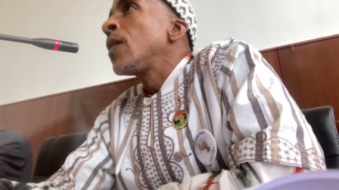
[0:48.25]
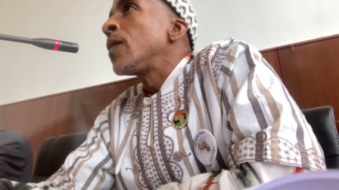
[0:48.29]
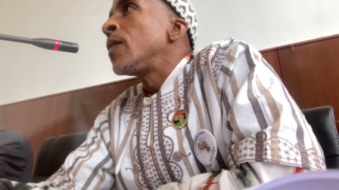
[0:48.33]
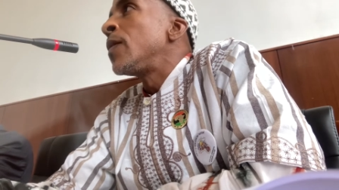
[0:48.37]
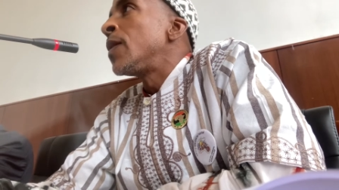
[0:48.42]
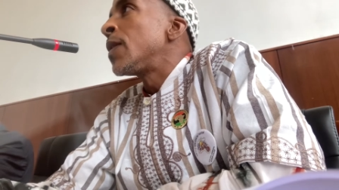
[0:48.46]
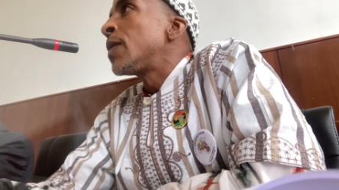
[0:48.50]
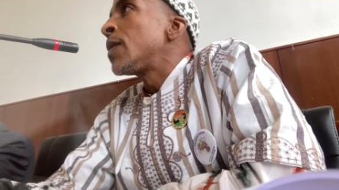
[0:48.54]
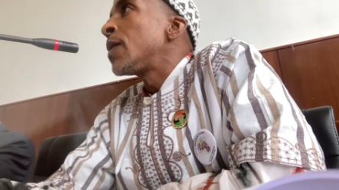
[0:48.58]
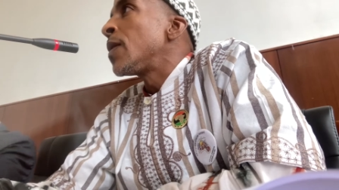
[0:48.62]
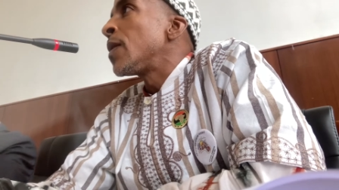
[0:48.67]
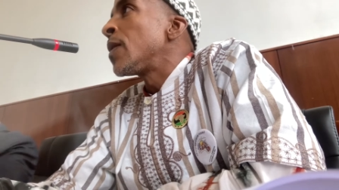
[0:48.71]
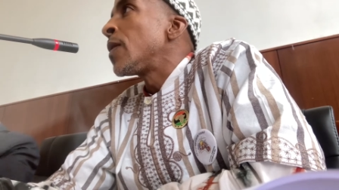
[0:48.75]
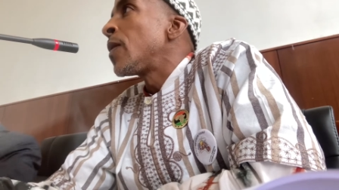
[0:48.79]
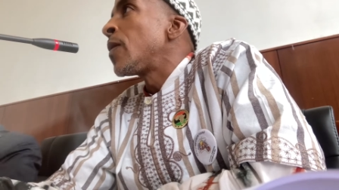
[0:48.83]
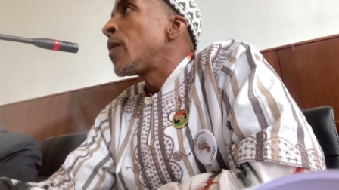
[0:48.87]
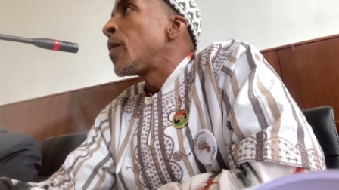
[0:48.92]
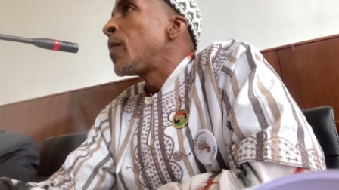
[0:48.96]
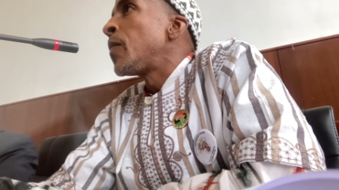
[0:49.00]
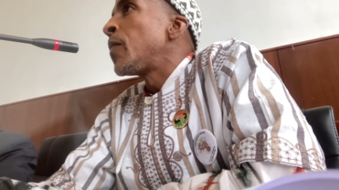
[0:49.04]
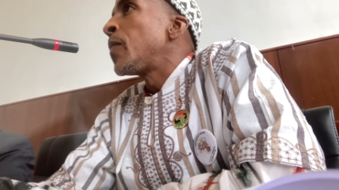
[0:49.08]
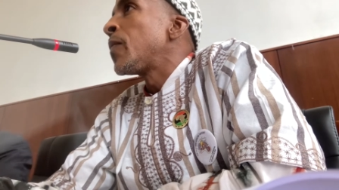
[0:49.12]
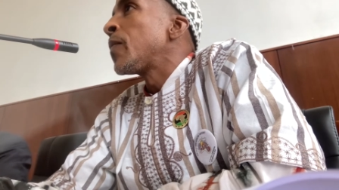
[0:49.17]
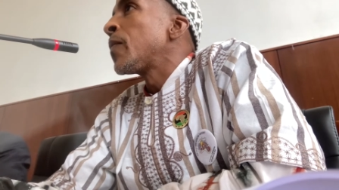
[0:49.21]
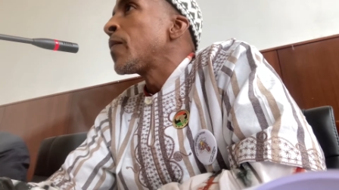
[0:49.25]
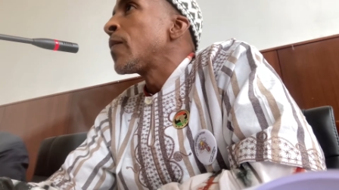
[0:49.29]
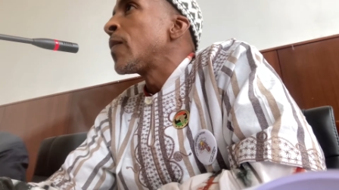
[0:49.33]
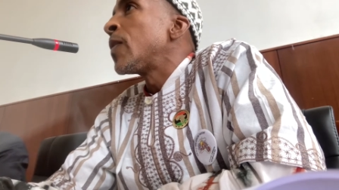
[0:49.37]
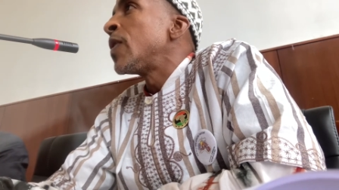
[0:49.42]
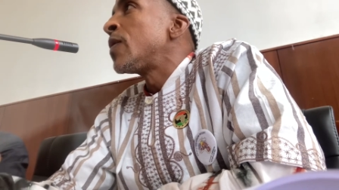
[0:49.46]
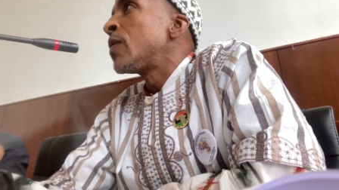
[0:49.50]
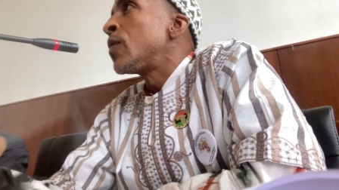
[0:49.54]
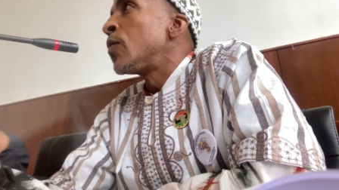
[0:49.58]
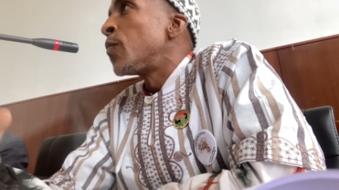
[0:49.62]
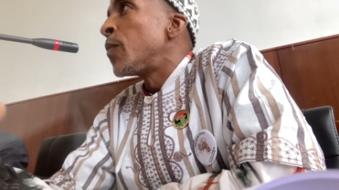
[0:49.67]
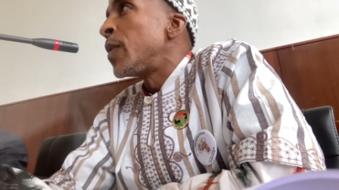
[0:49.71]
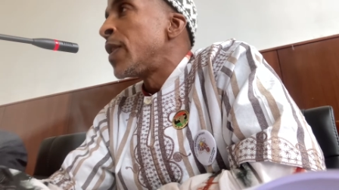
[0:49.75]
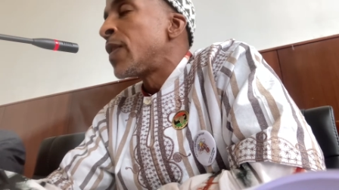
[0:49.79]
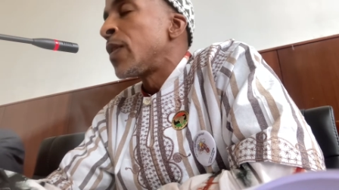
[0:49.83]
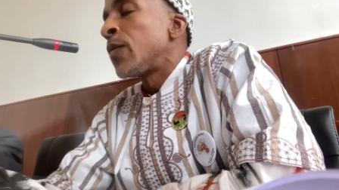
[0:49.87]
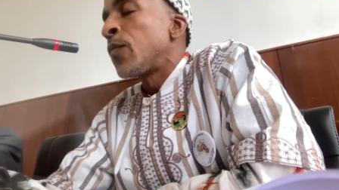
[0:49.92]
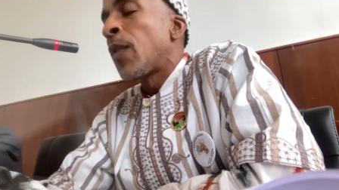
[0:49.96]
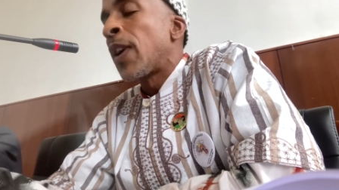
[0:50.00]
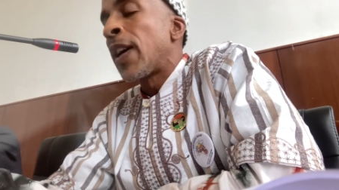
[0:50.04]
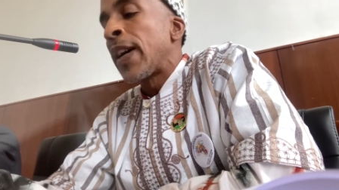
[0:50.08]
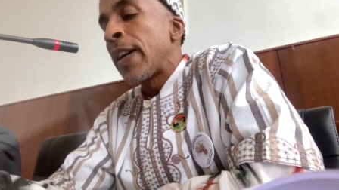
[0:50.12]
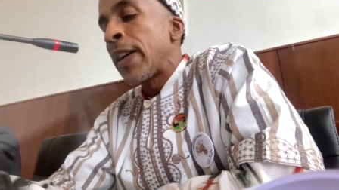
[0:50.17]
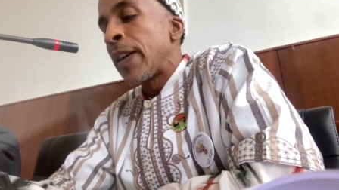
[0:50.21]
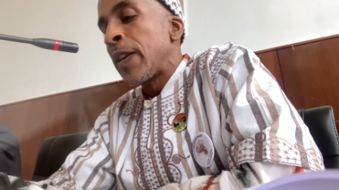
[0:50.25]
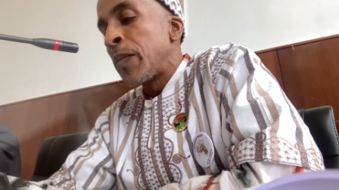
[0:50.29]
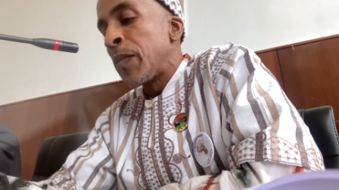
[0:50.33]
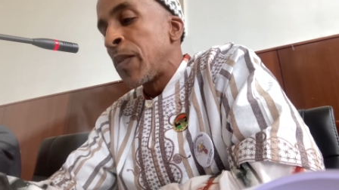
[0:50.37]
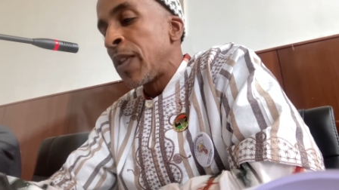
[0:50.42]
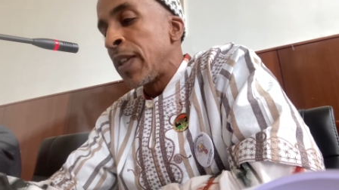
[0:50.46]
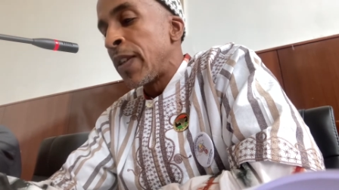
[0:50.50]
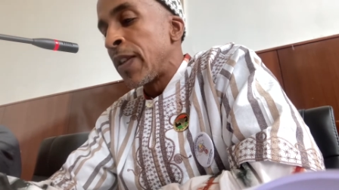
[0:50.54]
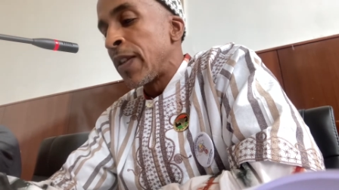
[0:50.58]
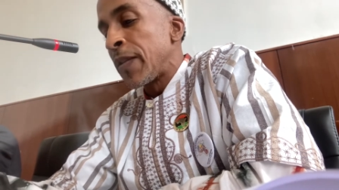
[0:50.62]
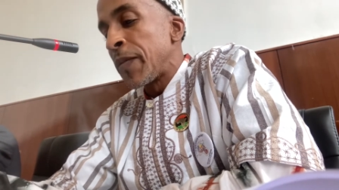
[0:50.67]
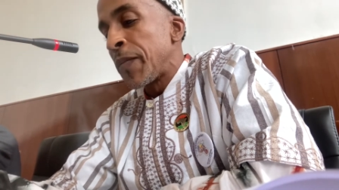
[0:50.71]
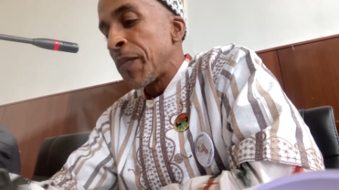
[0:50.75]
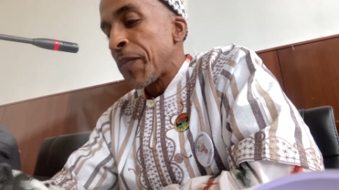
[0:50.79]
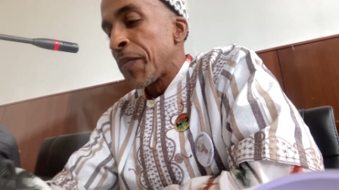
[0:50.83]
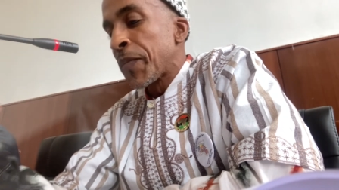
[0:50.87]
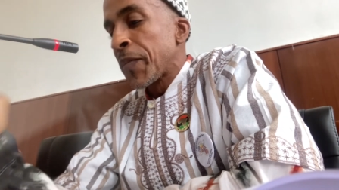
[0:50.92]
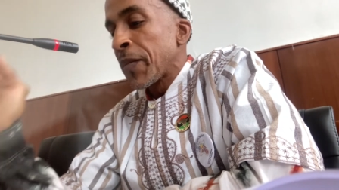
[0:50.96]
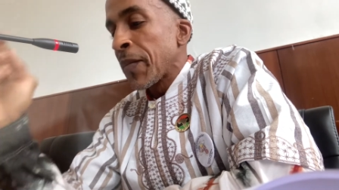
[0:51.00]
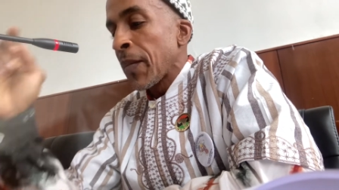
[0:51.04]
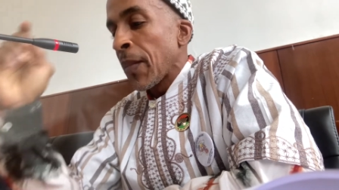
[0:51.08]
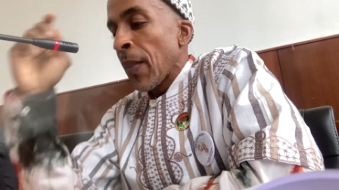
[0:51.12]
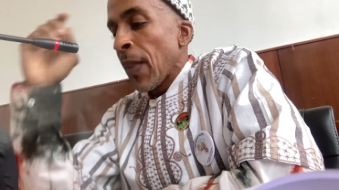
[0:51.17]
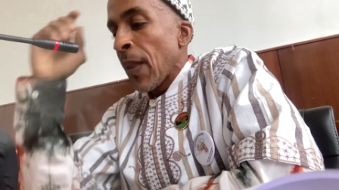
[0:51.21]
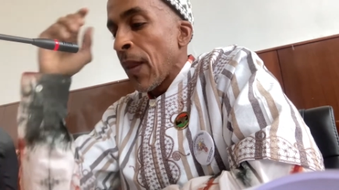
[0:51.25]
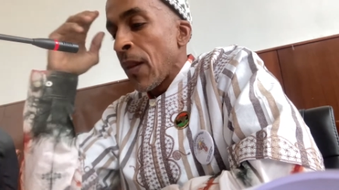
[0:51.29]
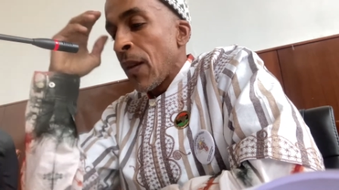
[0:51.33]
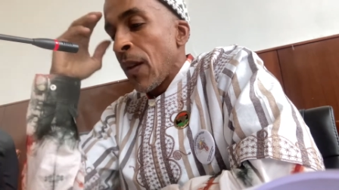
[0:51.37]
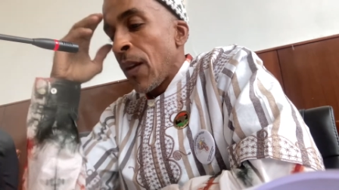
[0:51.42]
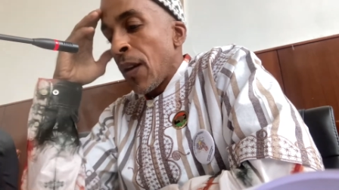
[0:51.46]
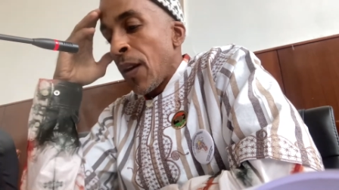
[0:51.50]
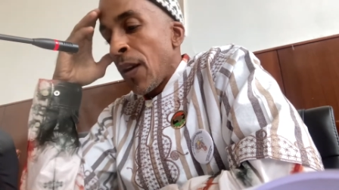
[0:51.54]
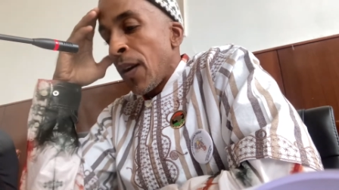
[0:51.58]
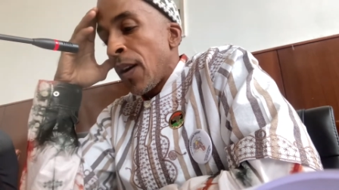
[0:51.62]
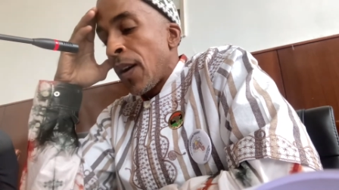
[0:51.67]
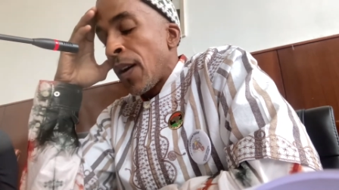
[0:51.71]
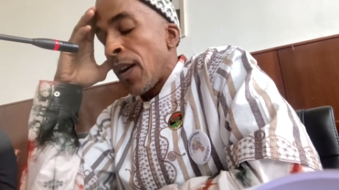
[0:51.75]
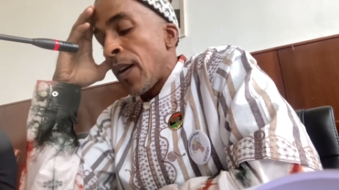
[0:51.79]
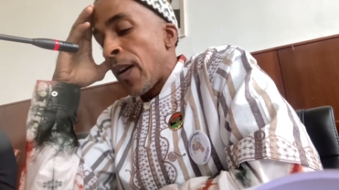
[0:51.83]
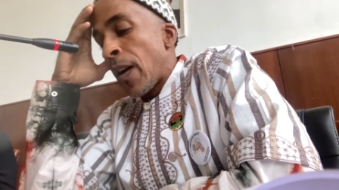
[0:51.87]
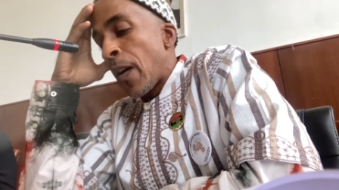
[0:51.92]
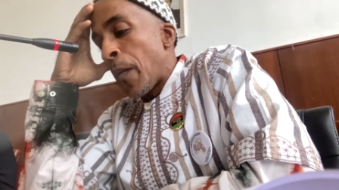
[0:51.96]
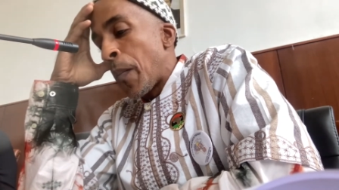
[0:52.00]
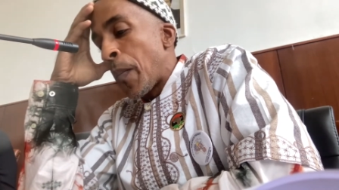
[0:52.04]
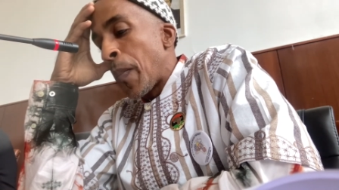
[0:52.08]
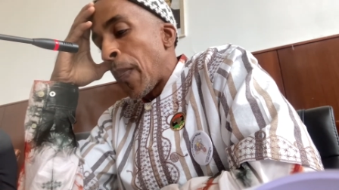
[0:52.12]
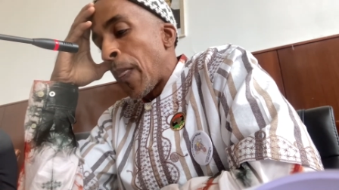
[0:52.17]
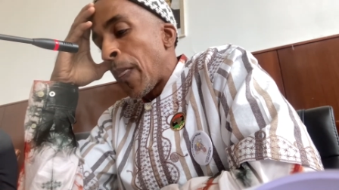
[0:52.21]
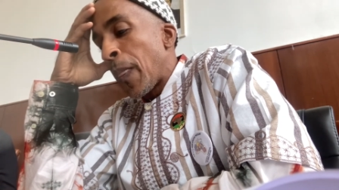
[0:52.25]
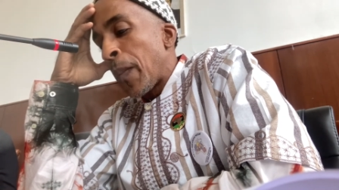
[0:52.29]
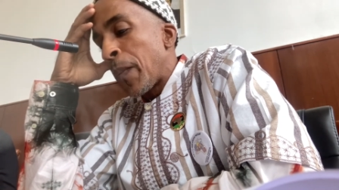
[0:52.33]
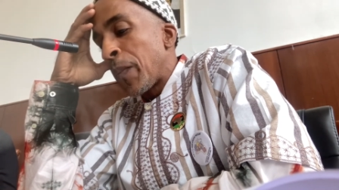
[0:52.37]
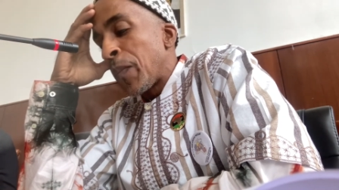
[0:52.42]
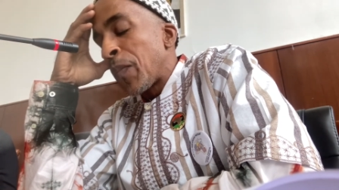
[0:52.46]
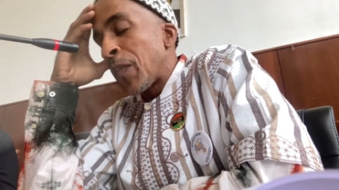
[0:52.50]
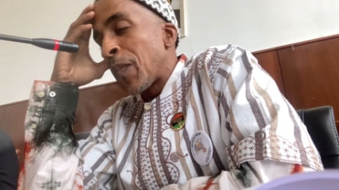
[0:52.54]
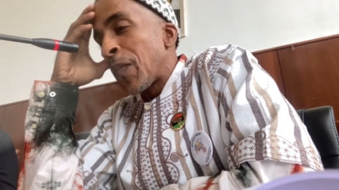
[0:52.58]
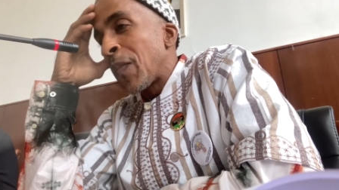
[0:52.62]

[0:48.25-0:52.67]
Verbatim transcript: that um, is the reason why I am here. Um,